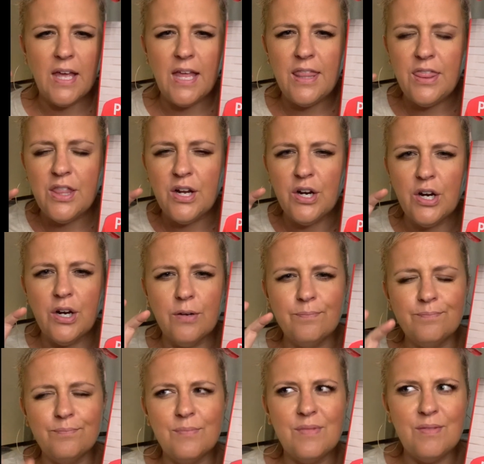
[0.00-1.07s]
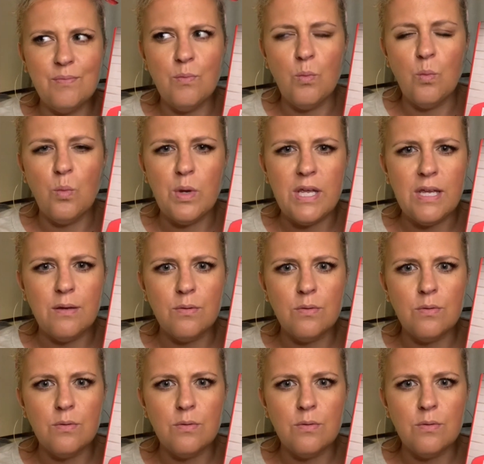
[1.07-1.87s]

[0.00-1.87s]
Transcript: and we